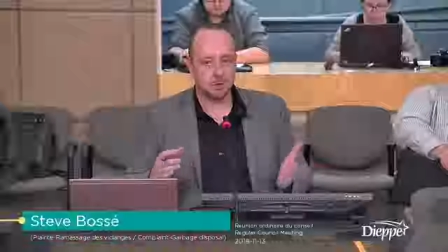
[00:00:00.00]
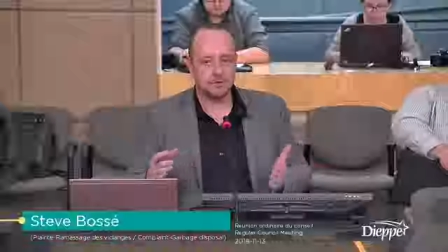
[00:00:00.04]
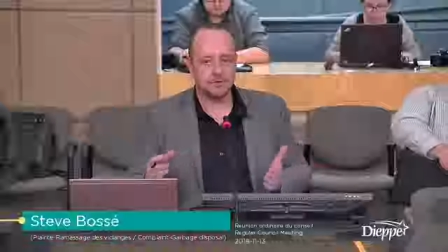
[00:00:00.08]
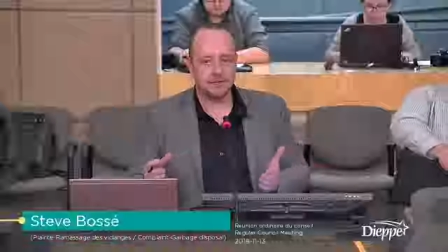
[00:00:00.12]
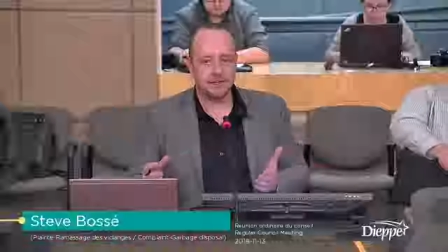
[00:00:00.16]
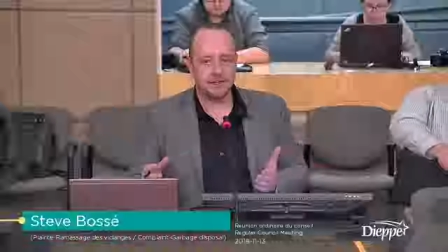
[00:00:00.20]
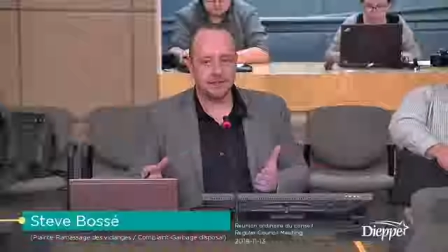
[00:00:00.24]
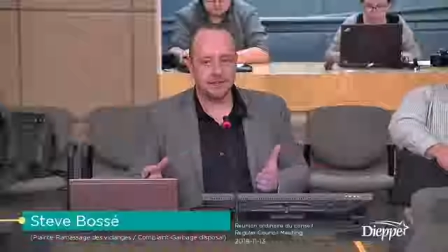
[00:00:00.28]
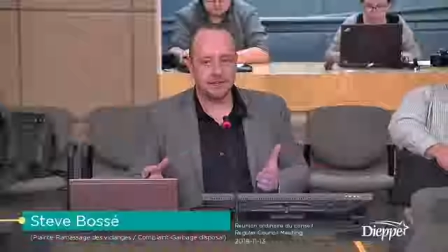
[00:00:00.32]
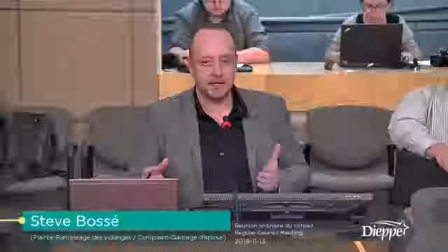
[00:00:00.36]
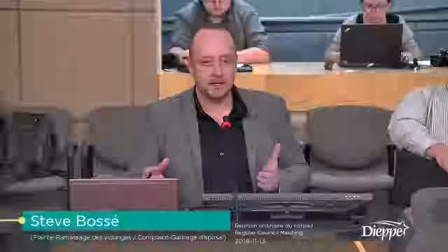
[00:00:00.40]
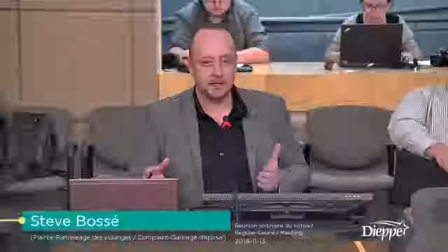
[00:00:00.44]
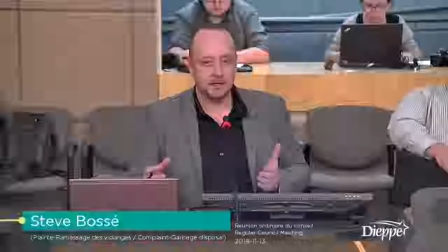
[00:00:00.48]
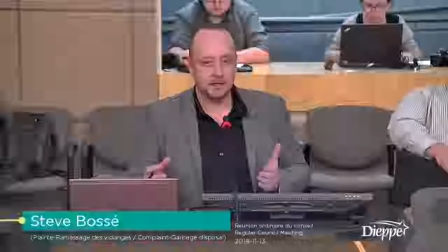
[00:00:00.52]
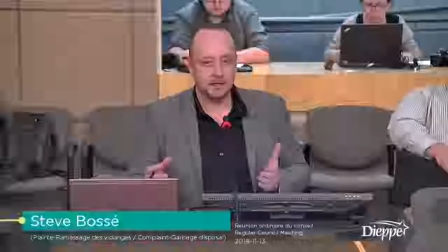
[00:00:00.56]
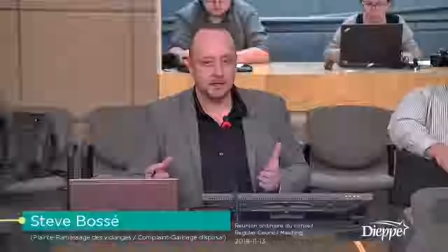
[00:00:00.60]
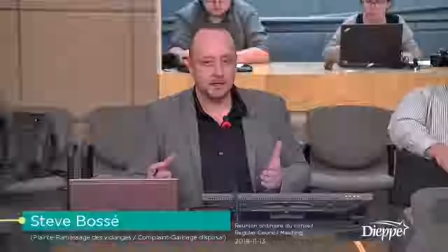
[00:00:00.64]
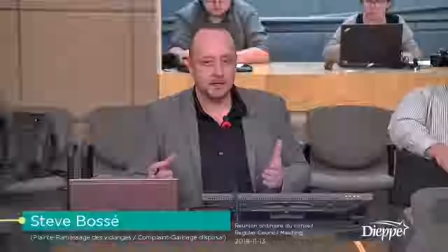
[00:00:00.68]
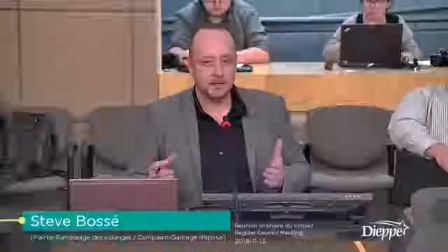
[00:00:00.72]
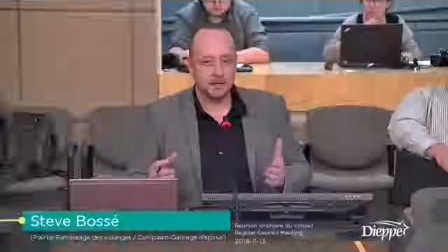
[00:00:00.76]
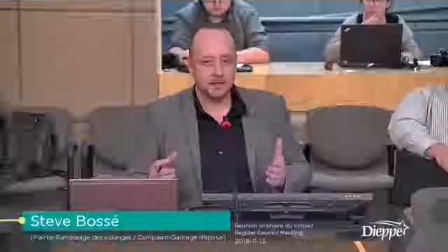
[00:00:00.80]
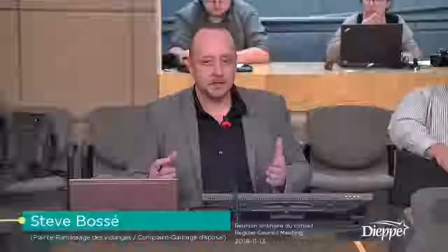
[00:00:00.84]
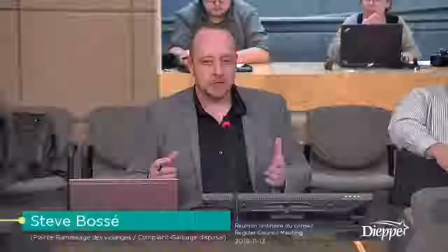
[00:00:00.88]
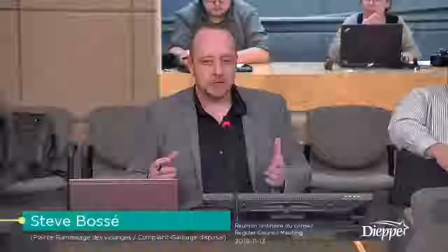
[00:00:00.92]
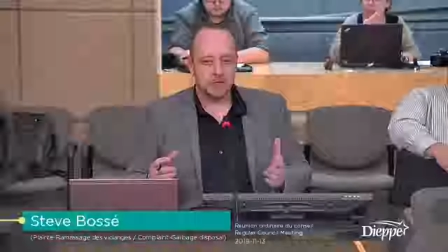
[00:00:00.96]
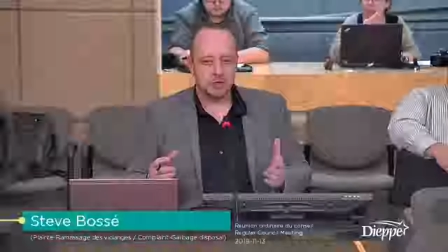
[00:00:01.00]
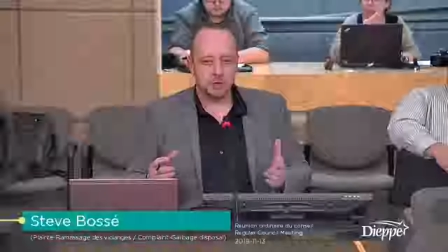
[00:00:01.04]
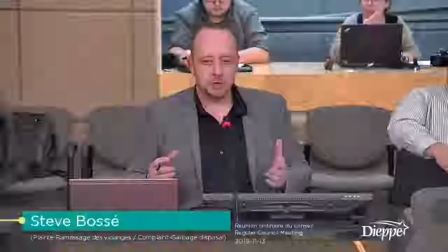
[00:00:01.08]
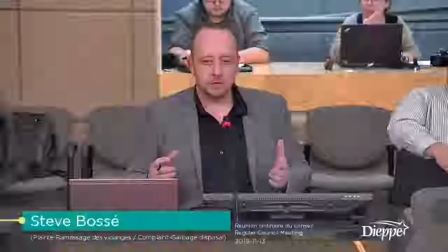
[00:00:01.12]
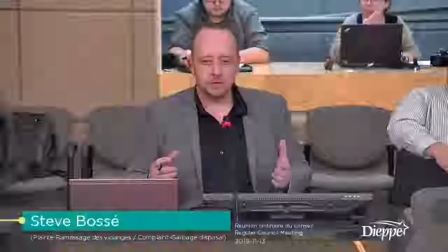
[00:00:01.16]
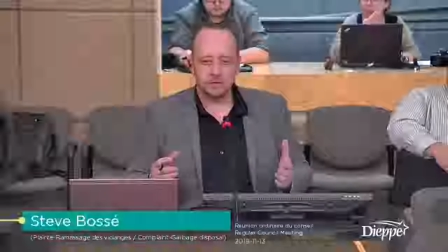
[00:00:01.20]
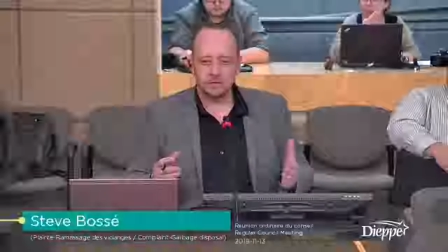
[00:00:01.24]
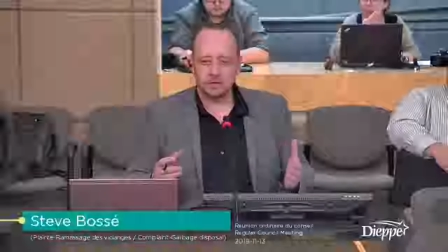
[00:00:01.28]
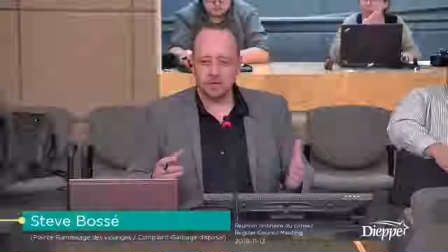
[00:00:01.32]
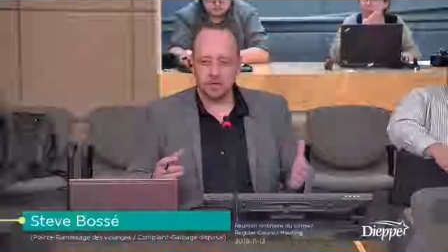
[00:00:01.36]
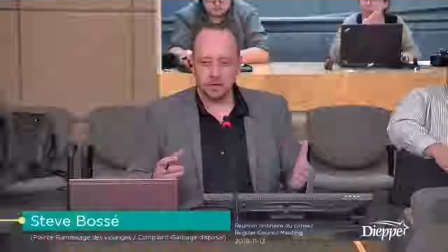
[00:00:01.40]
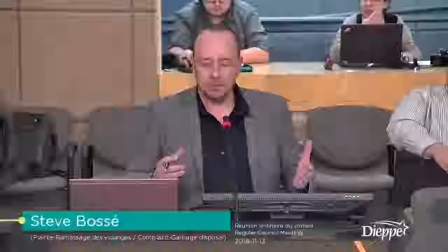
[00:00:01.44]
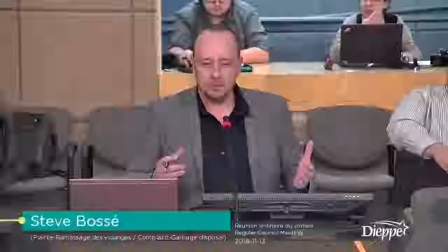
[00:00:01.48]
It's picked up
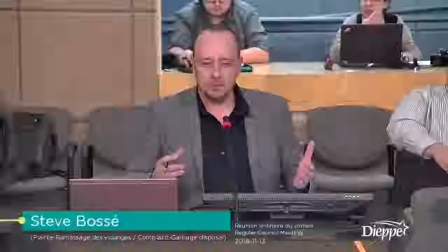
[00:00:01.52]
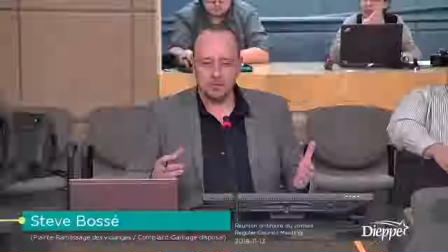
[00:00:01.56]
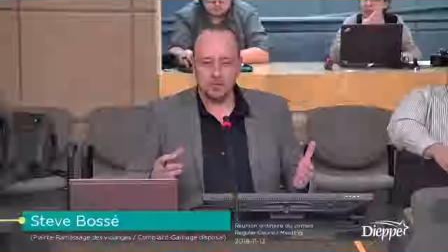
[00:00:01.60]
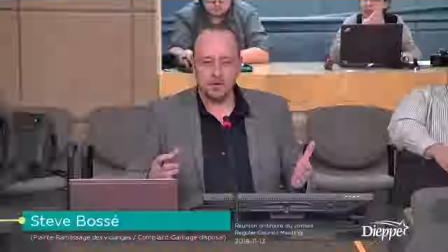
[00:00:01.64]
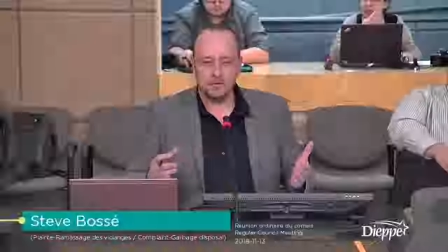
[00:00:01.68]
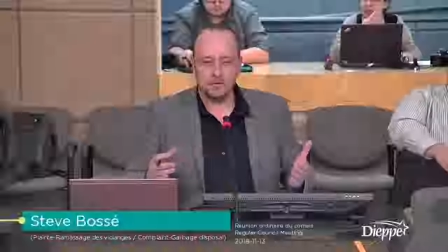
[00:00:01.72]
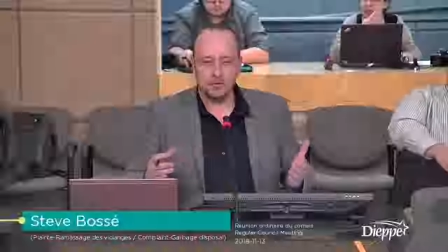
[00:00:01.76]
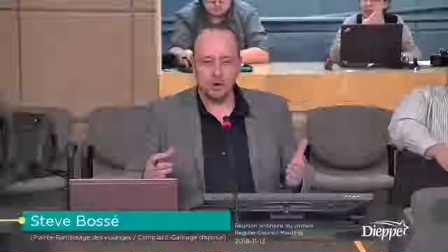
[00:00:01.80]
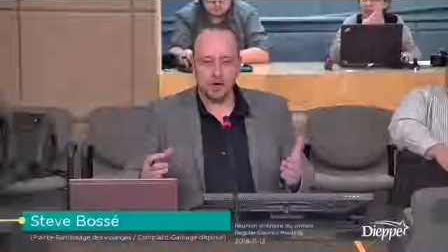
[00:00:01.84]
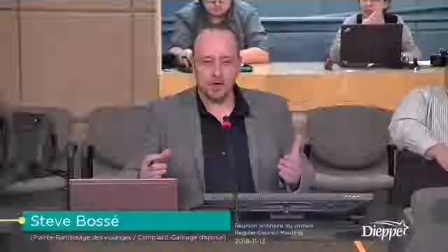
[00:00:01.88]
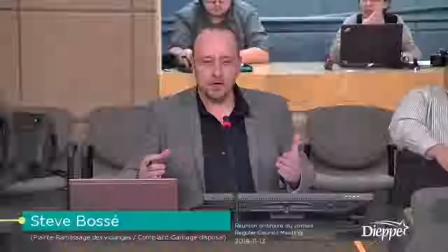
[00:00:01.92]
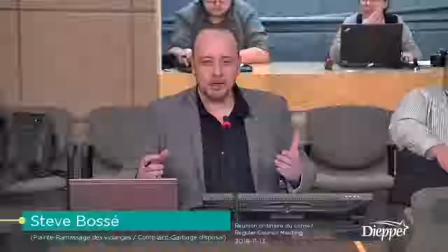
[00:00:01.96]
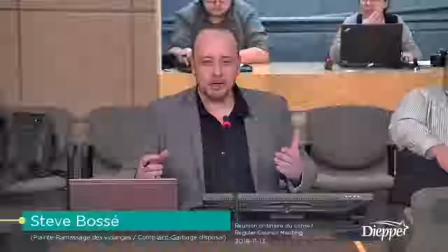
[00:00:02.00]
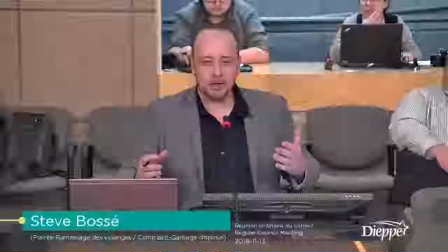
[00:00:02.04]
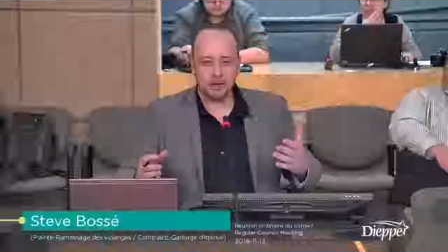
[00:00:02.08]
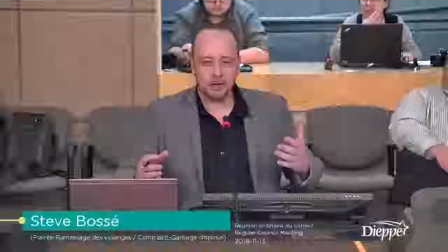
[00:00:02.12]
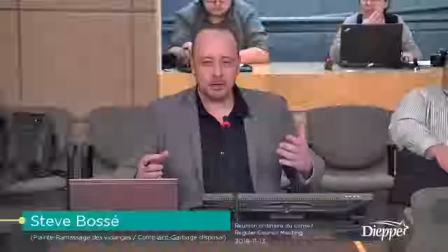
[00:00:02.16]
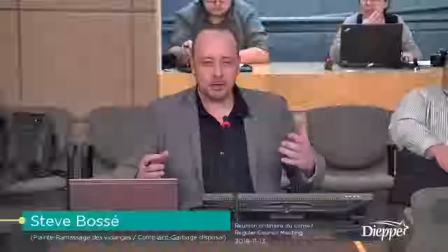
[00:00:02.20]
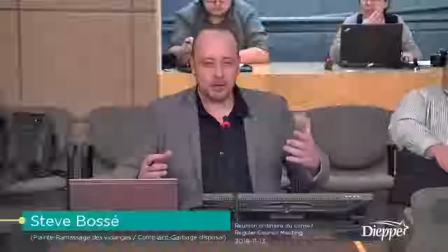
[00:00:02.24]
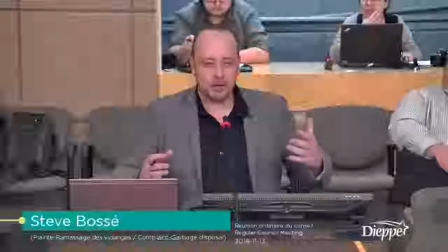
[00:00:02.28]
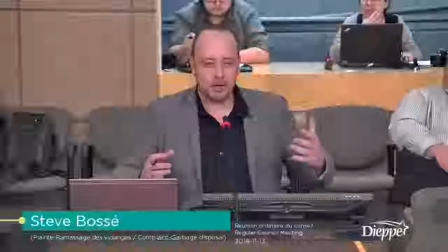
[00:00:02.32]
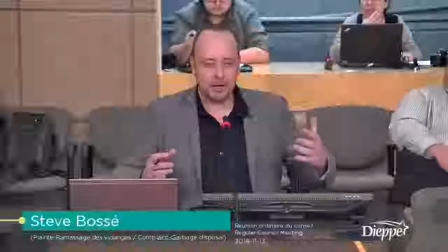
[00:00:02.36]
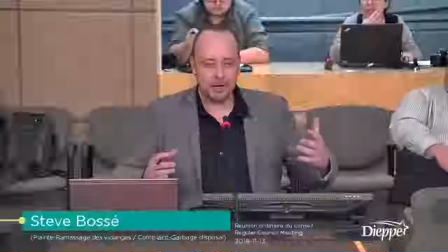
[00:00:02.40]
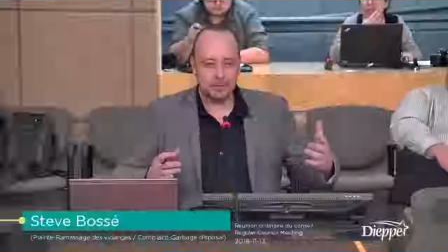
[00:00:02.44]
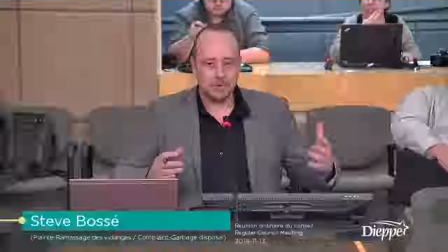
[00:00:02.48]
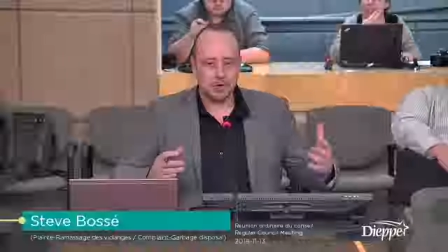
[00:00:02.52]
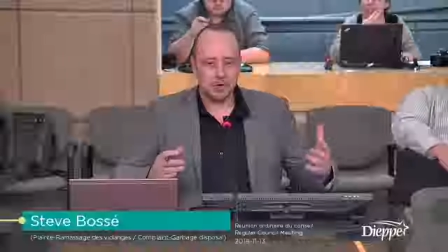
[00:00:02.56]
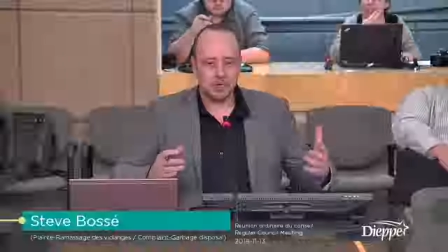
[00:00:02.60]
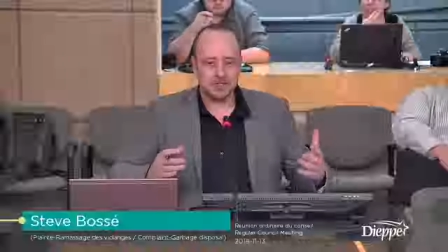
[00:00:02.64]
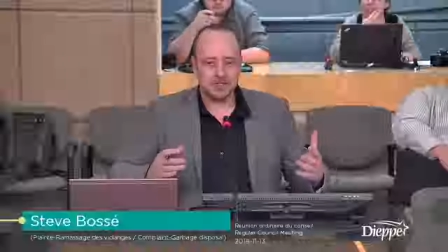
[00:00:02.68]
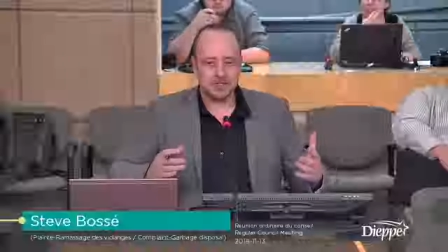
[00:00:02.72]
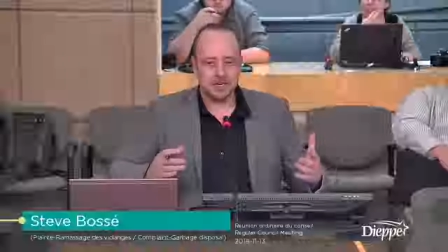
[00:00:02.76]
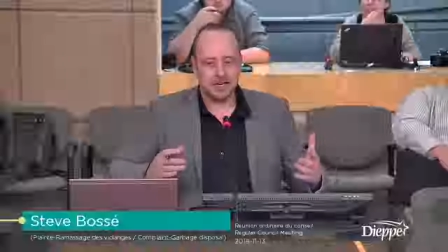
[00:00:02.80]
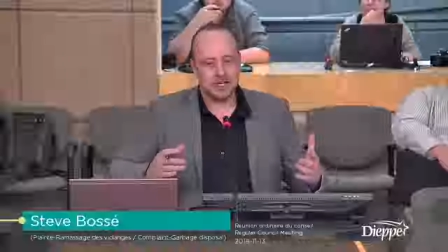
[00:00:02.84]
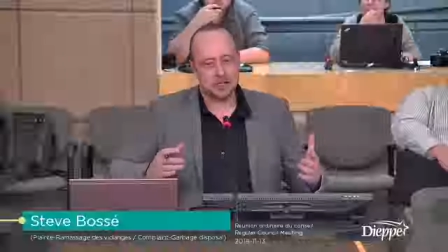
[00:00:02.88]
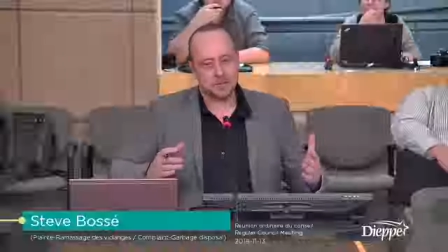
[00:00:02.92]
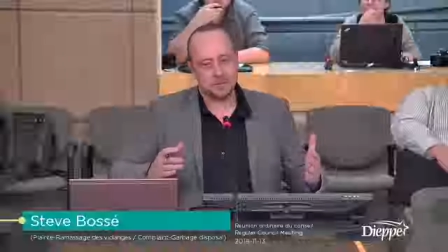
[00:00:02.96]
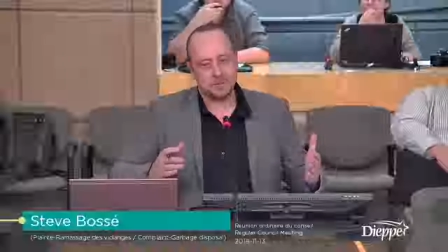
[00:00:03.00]
every 2 weeks, except
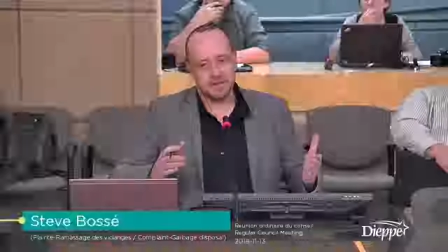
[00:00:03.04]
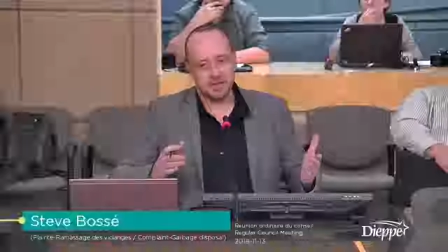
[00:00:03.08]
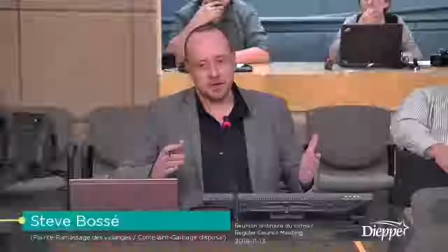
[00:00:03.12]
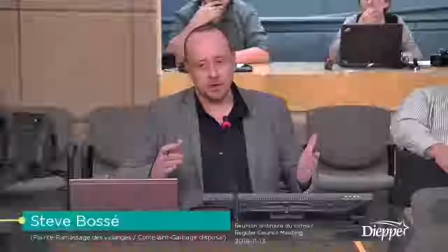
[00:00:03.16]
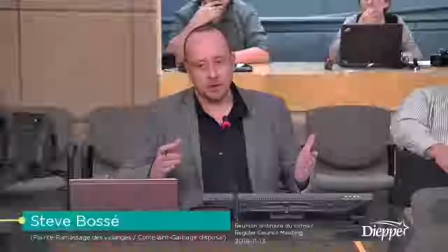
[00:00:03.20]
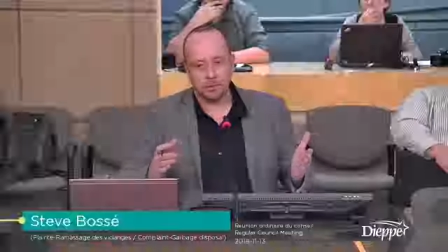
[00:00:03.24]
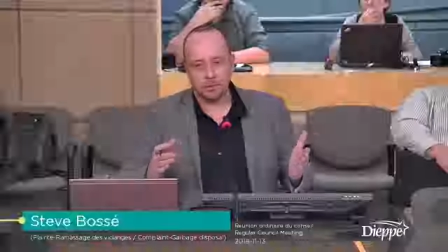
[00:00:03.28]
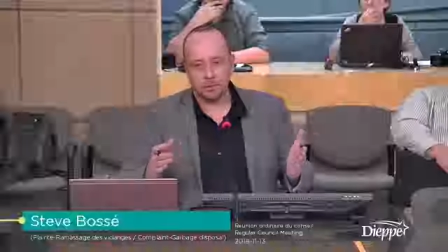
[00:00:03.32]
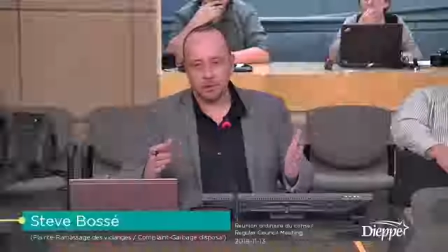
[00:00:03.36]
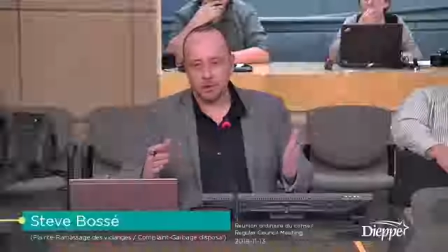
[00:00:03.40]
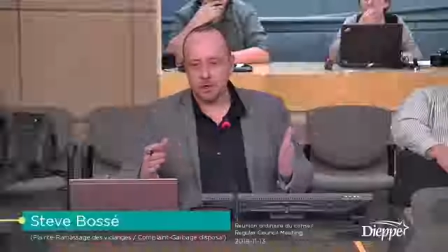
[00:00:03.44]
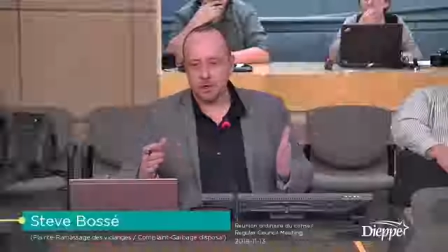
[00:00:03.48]
in summer.